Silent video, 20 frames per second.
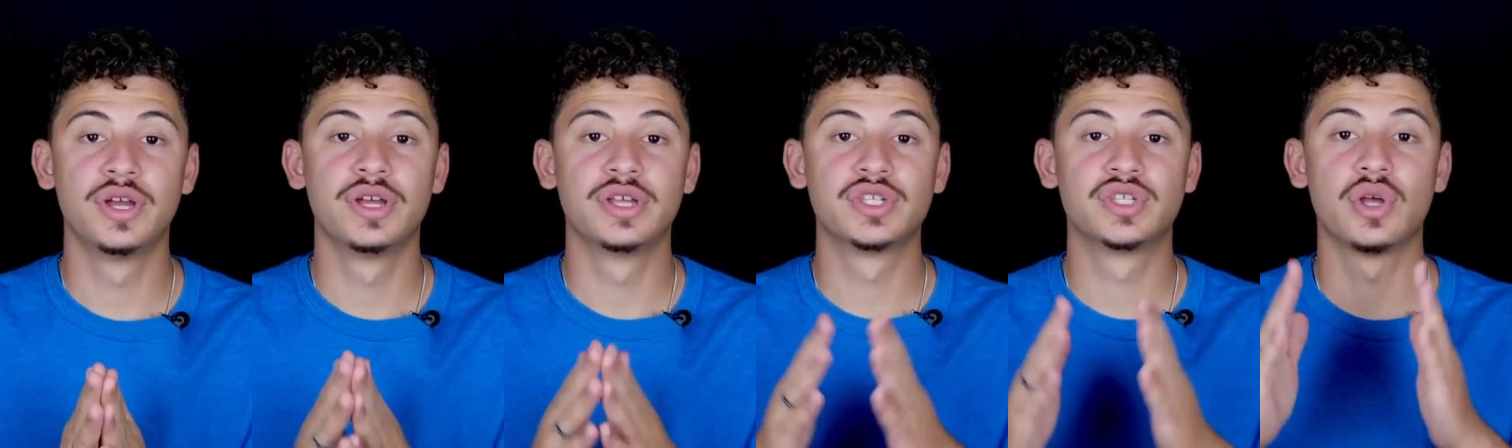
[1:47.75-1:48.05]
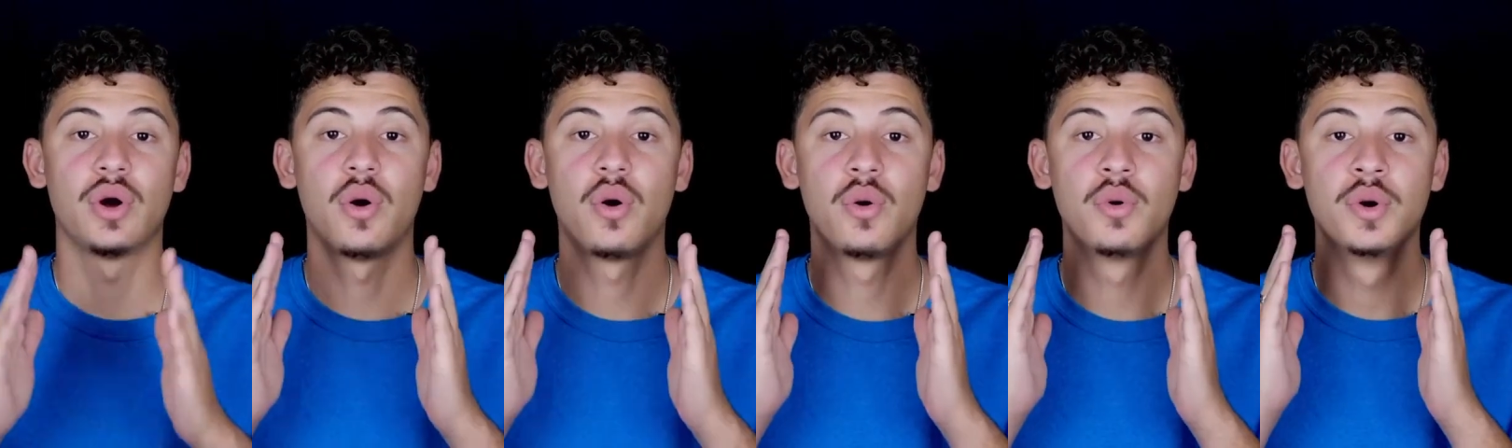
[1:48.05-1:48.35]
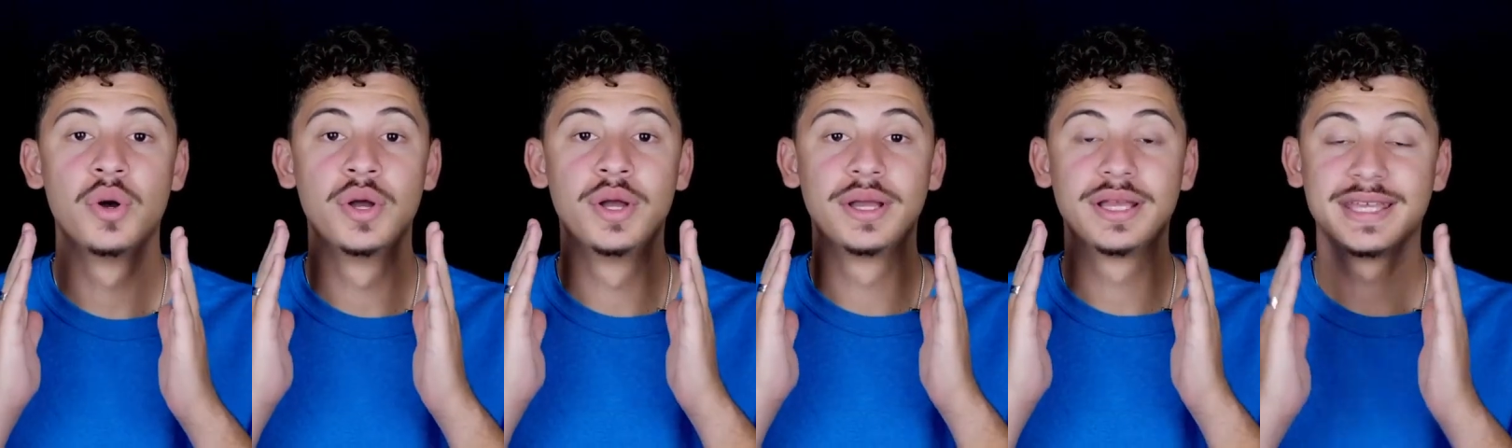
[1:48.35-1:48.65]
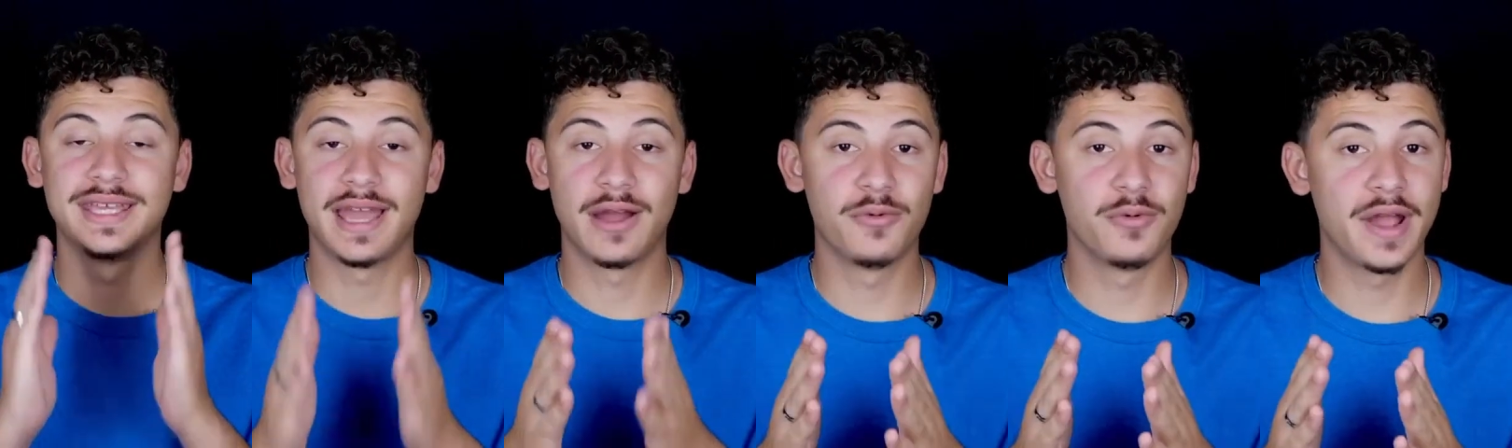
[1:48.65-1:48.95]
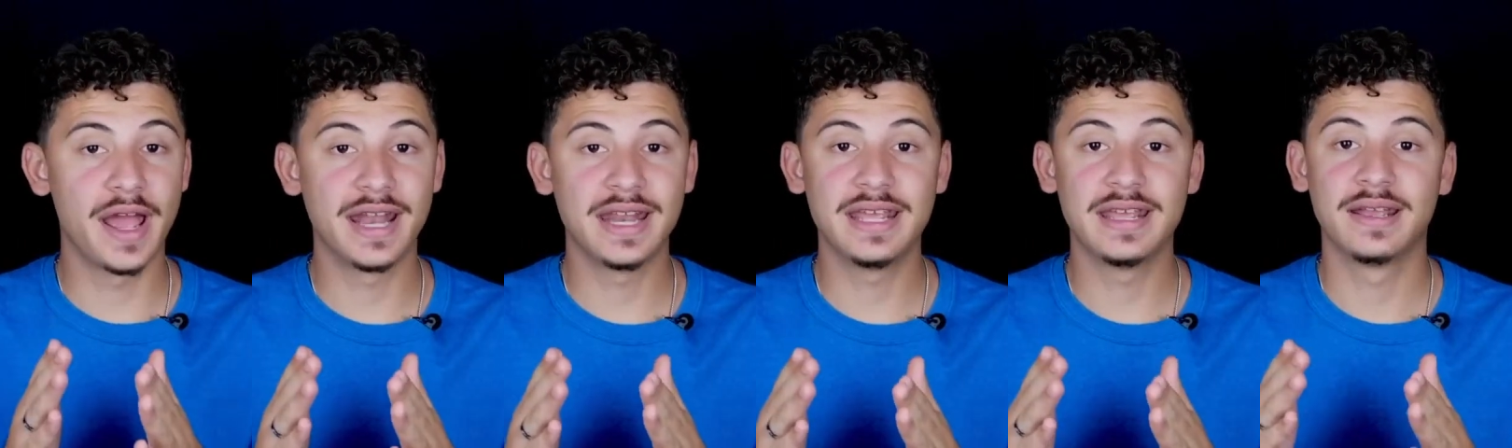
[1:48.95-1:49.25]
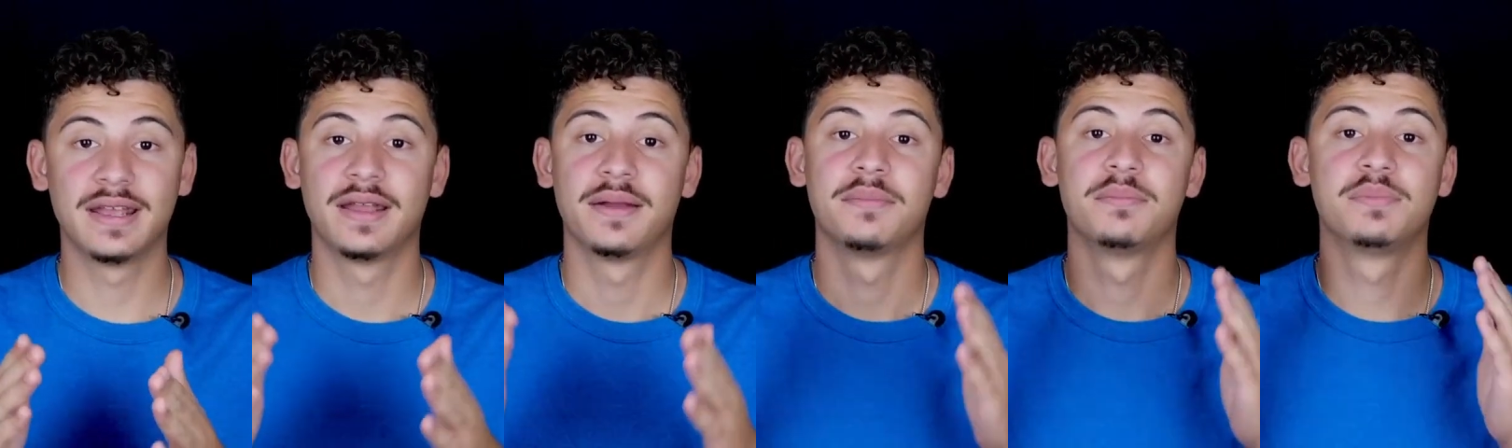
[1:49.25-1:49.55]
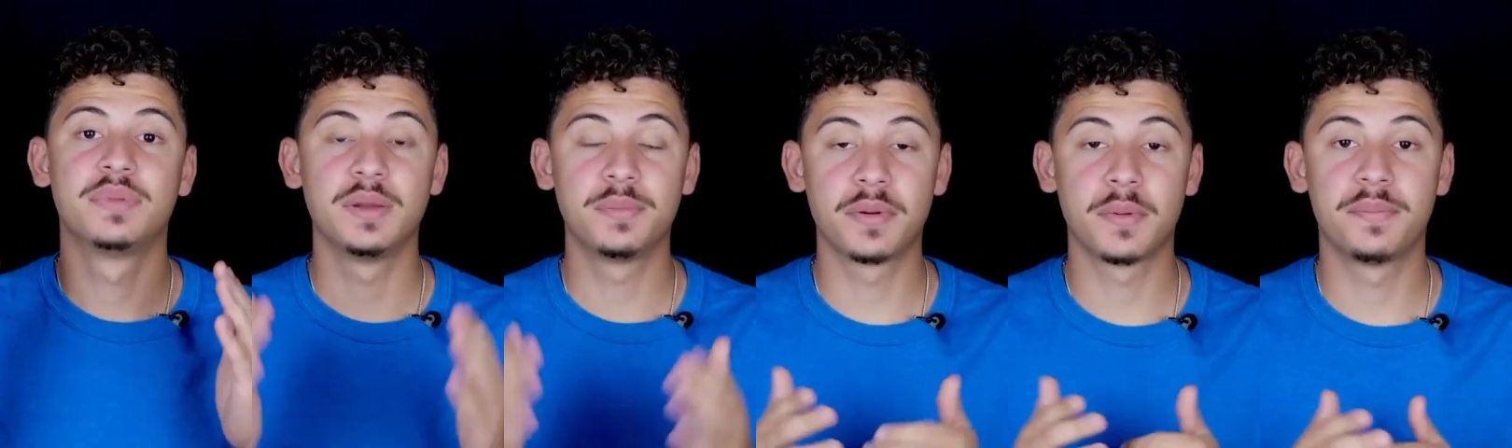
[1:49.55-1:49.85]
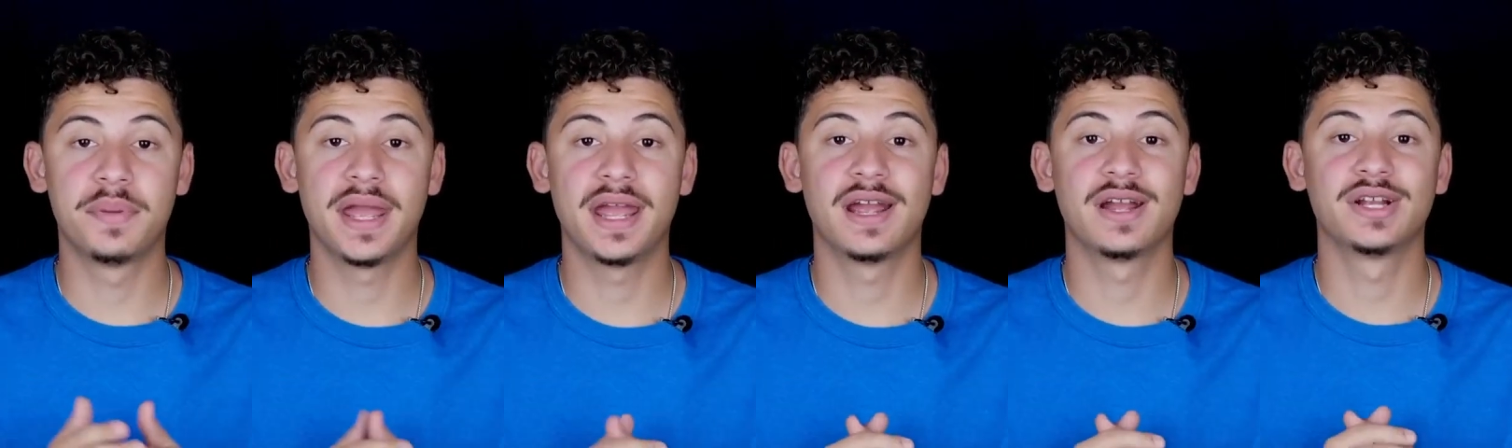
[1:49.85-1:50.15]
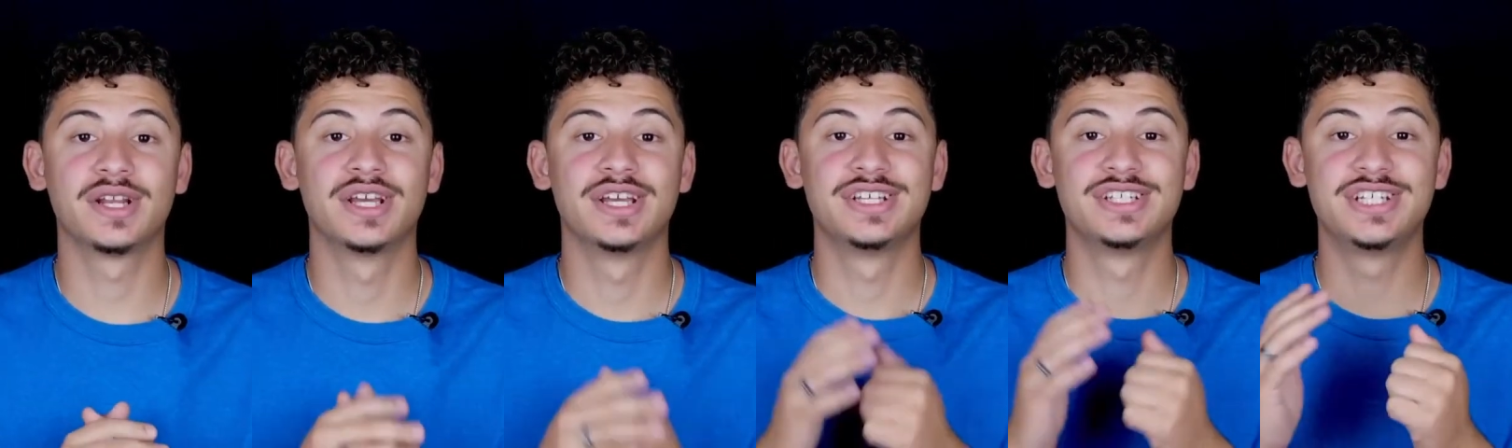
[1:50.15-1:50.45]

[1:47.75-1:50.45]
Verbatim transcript: So get ready, be prepared.